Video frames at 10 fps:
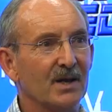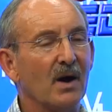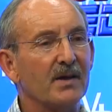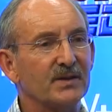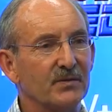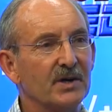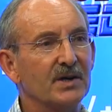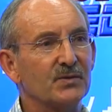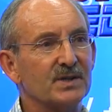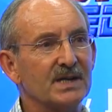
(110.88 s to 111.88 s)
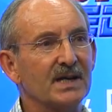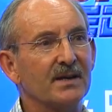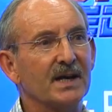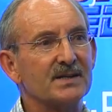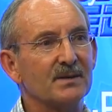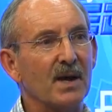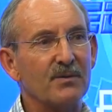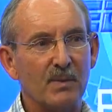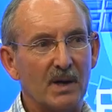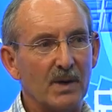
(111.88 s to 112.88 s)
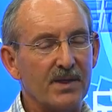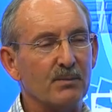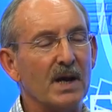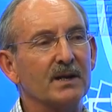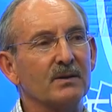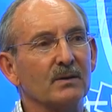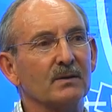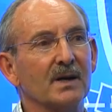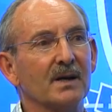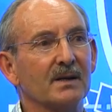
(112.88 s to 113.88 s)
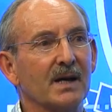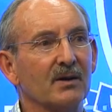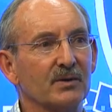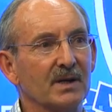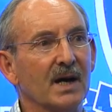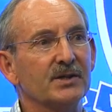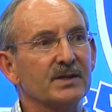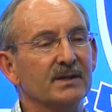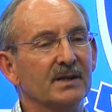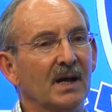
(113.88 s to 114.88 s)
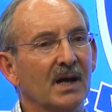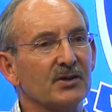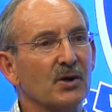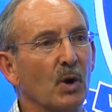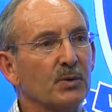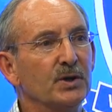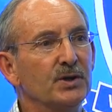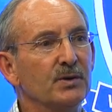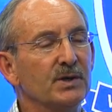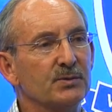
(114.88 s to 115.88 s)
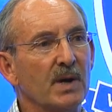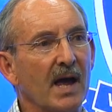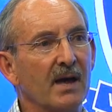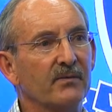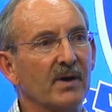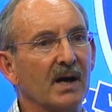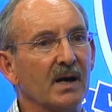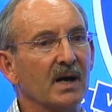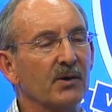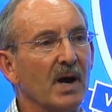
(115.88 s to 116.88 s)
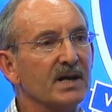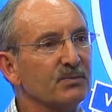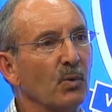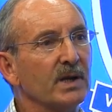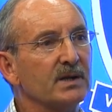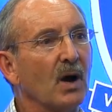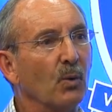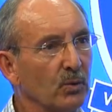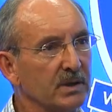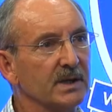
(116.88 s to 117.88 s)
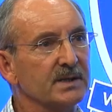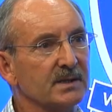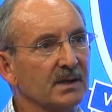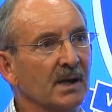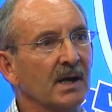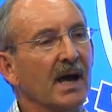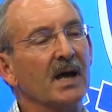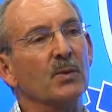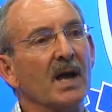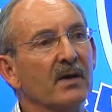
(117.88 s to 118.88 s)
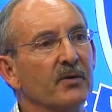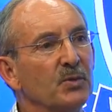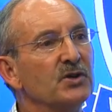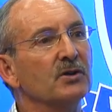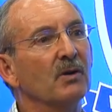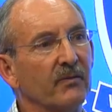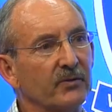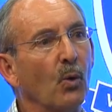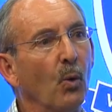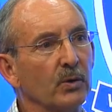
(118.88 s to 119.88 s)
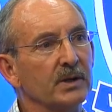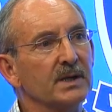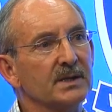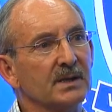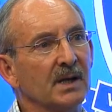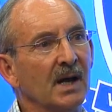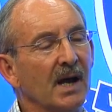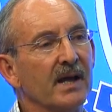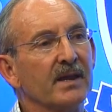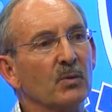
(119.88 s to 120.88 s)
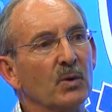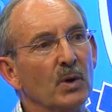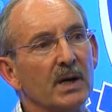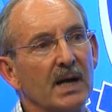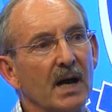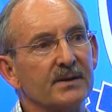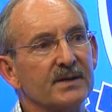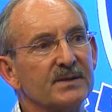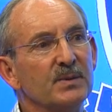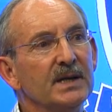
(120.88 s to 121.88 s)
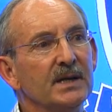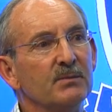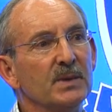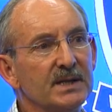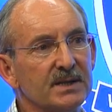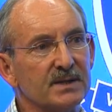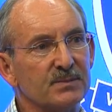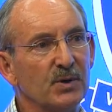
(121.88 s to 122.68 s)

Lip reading: Yeah, that's very interesting, and that's a mathematical calculation. So what we do is we have a race point coordinate, and we have a pigeon loft coordinate, and then we work out the speed in meters